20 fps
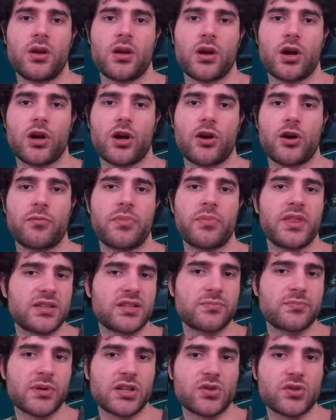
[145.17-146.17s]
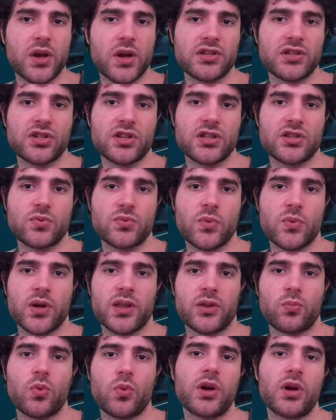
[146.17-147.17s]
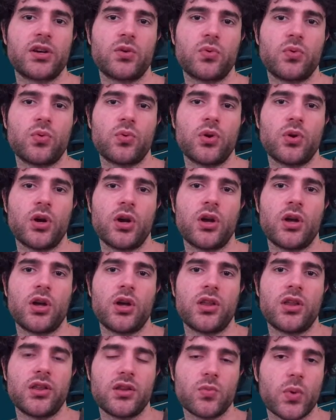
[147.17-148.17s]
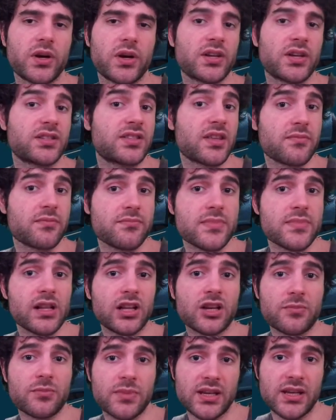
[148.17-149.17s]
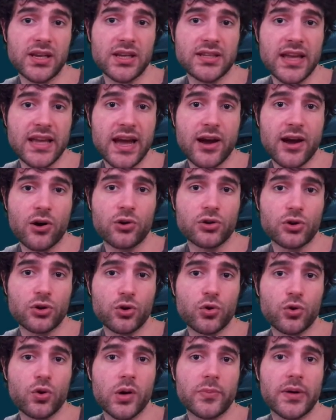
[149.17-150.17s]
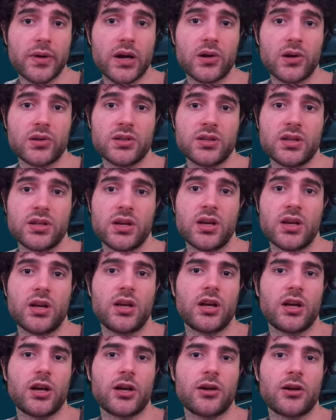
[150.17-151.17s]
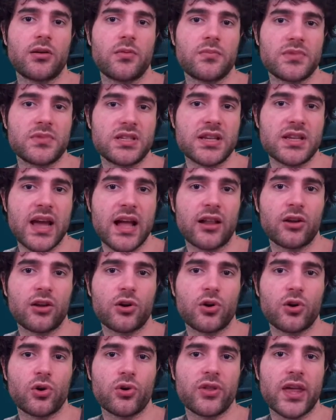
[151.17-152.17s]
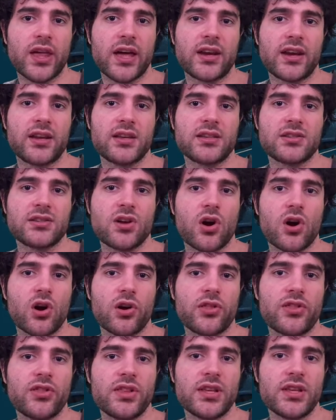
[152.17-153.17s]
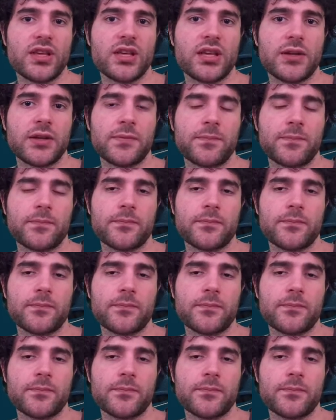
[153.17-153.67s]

But this brings questions with what does the Milkomeda DAO do about gAlgo that is on the